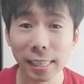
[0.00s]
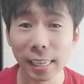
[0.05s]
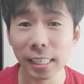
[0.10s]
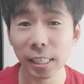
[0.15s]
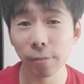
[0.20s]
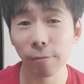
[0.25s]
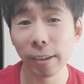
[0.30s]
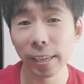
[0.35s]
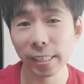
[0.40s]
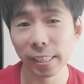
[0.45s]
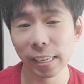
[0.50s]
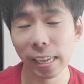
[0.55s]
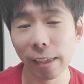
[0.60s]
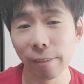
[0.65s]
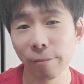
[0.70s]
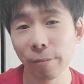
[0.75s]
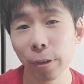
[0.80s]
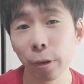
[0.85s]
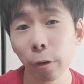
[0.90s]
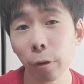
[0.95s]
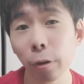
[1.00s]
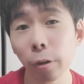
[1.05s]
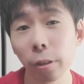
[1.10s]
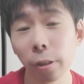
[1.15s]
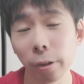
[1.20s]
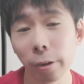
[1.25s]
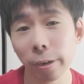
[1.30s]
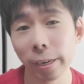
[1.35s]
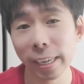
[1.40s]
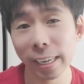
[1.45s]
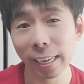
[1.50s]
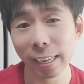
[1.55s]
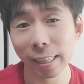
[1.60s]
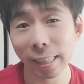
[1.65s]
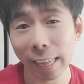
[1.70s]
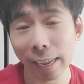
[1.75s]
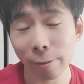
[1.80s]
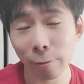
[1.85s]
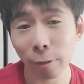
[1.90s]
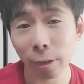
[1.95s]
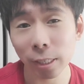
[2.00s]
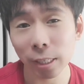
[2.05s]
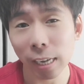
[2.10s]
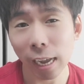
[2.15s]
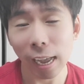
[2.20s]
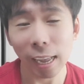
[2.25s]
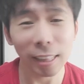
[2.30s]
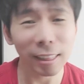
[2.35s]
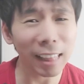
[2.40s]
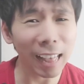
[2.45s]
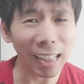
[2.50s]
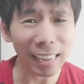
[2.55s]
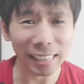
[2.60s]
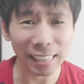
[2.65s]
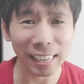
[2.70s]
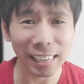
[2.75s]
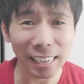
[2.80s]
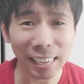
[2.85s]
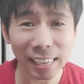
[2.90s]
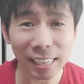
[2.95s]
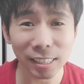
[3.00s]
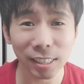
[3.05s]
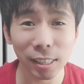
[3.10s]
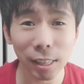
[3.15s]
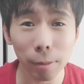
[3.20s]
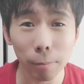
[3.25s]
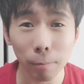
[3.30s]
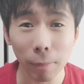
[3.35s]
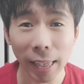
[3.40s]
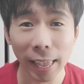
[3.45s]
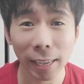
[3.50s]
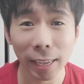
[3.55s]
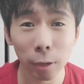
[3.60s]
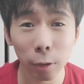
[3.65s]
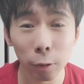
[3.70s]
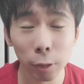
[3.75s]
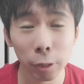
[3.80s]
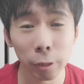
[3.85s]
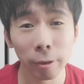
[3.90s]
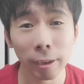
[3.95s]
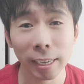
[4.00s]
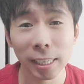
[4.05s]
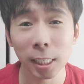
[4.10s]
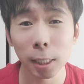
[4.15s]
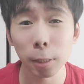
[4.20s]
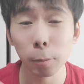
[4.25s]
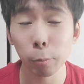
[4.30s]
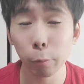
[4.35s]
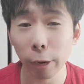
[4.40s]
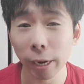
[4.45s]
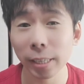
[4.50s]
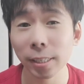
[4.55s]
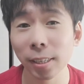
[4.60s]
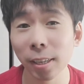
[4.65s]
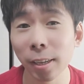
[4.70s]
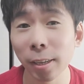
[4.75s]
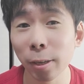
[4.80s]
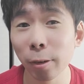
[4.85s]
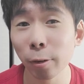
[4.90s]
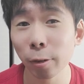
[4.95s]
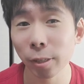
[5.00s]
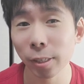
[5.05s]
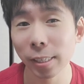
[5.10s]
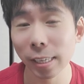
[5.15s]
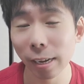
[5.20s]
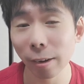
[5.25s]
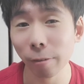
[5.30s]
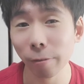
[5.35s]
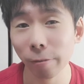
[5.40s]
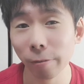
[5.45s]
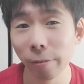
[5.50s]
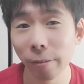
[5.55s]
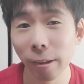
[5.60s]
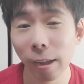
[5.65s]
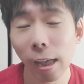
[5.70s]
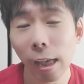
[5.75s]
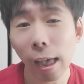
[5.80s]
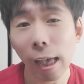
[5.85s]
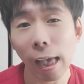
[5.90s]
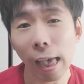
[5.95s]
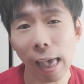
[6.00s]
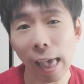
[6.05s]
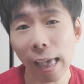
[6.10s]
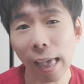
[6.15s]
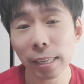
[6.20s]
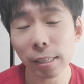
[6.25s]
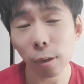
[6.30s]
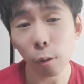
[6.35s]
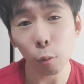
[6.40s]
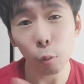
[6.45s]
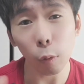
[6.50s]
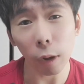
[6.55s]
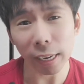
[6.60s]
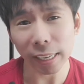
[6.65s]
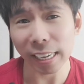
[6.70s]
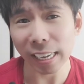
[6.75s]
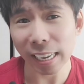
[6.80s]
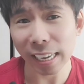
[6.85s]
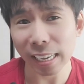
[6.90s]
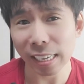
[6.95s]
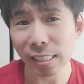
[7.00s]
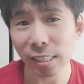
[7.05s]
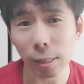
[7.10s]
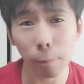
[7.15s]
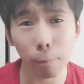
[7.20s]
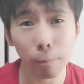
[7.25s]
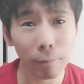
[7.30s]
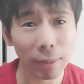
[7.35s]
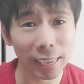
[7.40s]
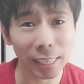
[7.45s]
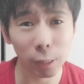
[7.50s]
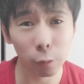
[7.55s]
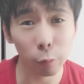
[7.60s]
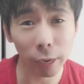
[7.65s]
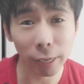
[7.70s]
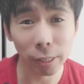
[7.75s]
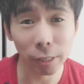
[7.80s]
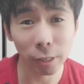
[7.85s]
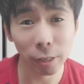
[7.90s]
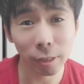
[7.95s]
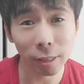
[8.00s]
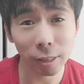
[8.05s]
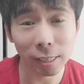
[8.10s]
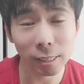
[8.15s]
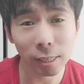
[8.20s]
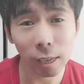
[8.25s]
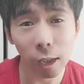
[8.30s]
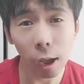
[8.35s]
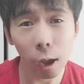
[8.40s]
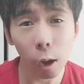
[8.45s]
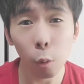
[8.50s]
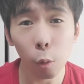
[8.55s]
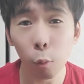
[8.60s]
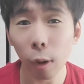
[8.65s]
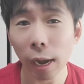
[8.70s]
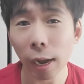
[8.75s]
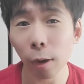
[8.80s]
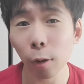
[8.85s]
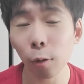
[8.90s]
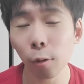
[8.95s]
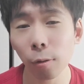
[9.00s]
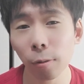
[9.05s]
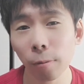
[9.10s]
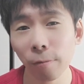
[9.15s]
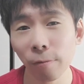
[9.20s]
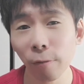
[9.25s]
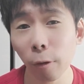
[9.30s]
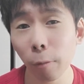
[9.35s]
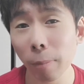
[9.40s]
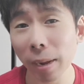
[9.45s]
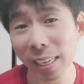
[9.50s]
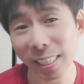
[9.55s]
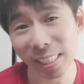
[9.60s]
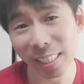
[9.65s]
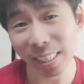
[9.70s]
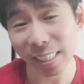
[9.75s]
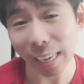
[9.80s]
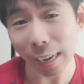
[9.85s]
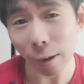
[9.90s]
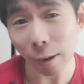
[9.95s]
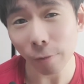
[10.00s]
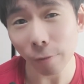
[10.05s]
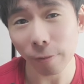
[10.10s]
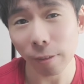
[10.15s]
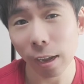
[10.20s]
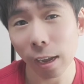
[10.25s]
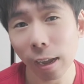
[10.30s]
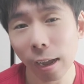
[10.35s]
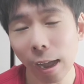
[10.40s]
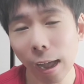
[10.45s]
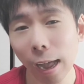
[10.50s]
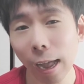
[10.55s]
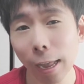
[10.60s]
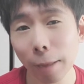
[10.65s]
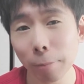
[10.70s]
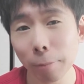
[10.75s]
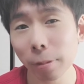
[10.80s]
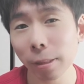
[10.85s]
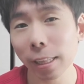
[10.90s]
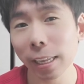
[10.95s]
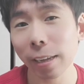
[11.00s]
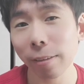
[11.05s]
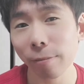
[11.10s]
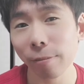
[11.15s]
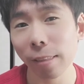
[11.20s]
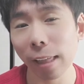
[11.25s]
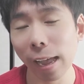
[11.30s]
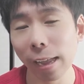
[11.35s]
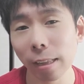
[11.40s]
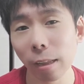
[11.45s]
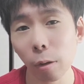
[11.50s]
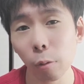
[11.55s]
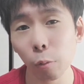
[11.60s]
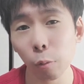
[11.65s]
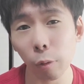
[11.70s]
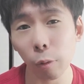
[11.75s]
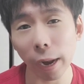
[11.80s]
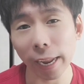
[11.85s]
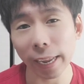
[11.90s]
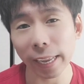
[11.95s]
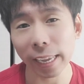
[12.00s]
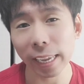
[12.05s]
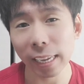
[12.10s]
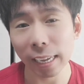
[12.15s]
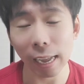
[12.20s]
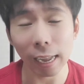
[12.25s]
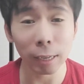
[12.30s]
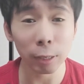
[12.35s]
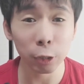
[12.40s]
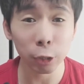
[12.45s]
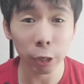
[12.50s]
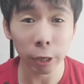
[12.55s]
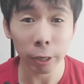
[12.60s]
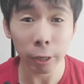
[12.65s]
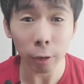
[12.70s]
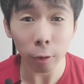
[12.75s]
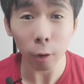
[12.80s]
let's face it, if you're learning a language, that is the main goal, to express yourself. And what is the best way to do this? Well, for myself, I believe that writing a journal